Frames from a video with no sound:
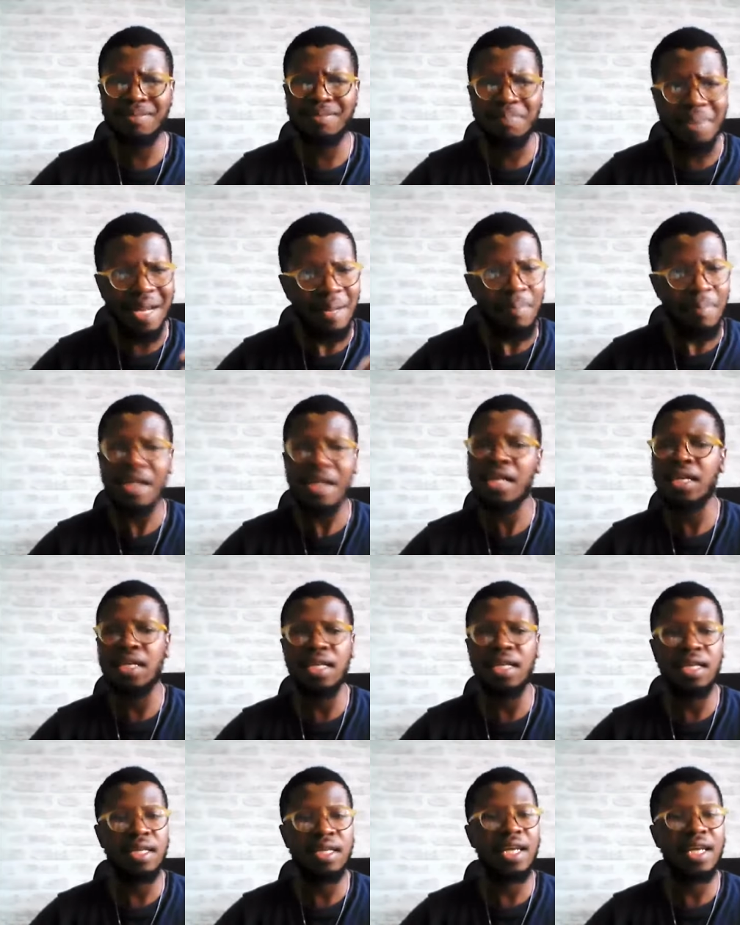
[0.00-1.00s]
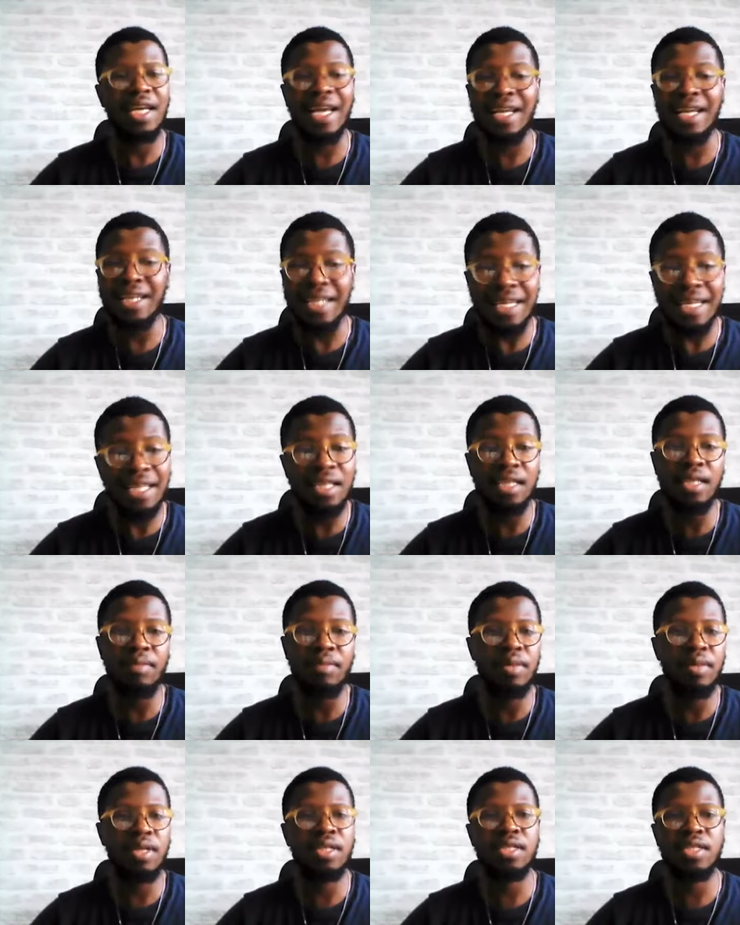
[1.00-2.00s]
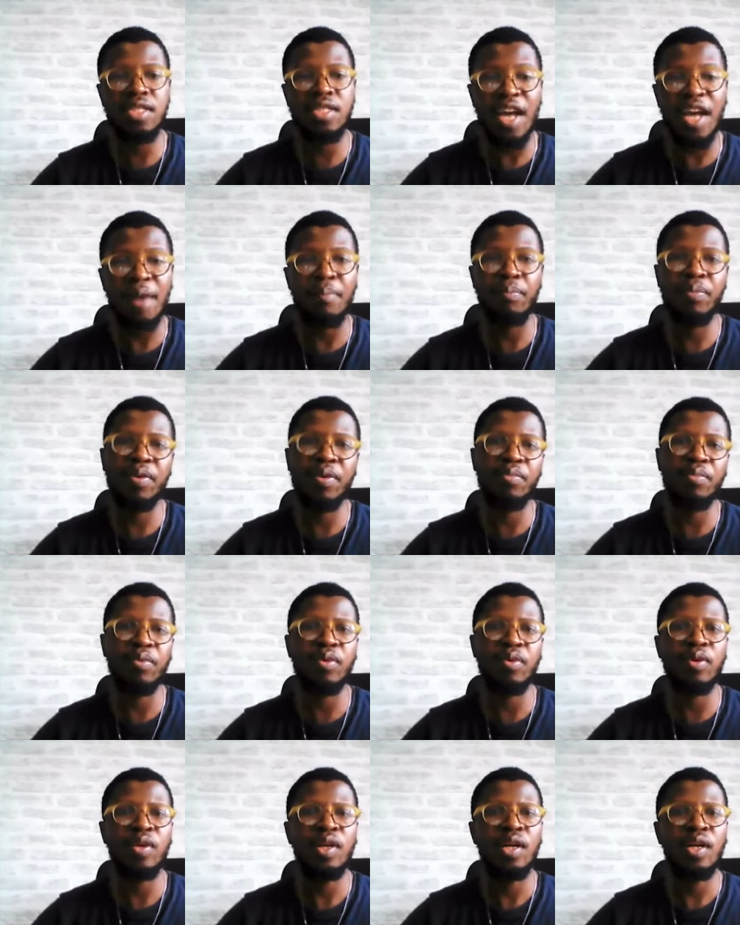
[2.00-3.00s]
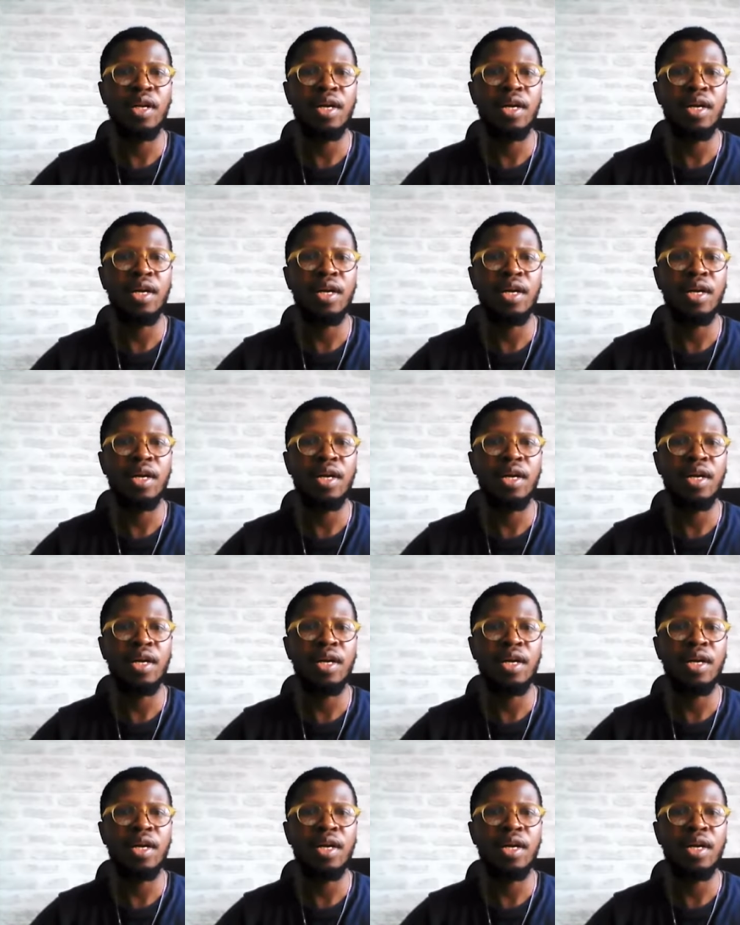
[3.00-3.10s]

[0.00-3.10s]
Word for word: primarily and in the main is young people